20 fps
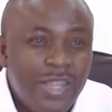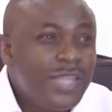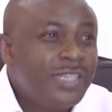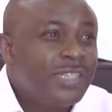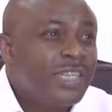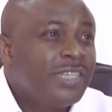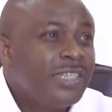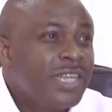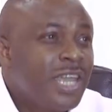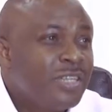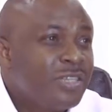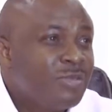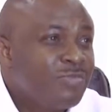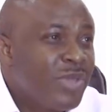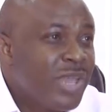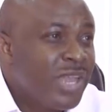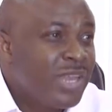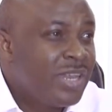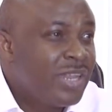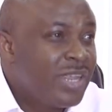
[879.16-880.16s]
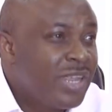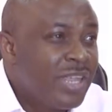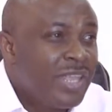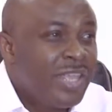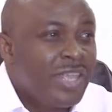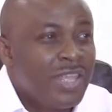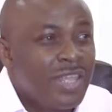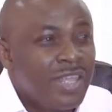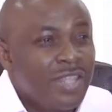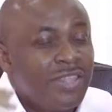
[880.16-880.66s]
Ladies and gentlemen,
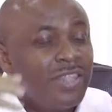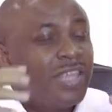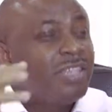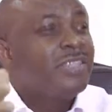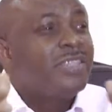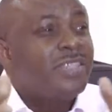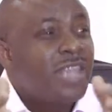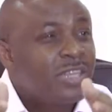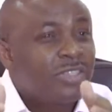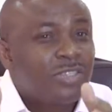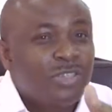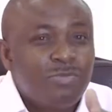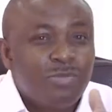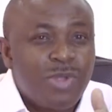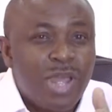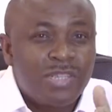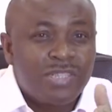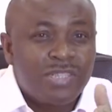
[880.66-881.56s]
this is eXtreme